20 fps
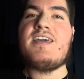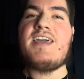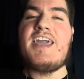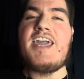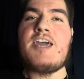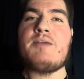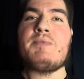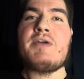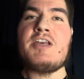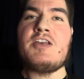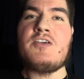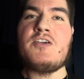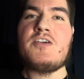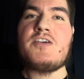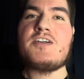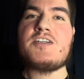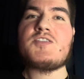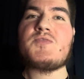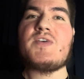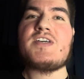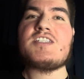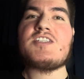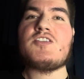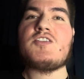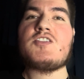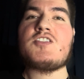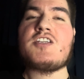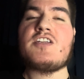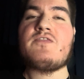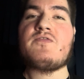And my New Year's
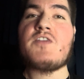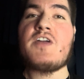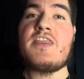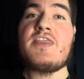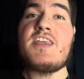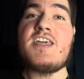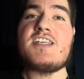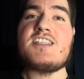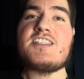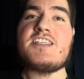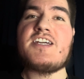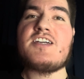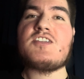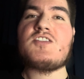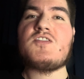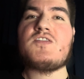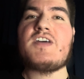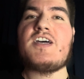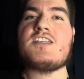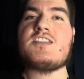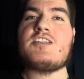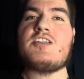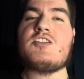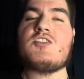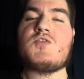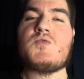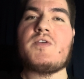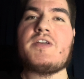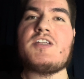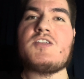resolution for this year,
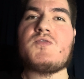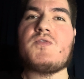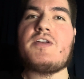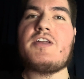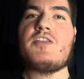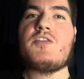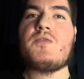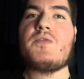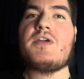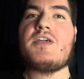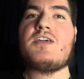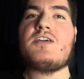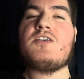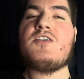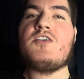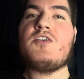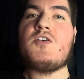2023,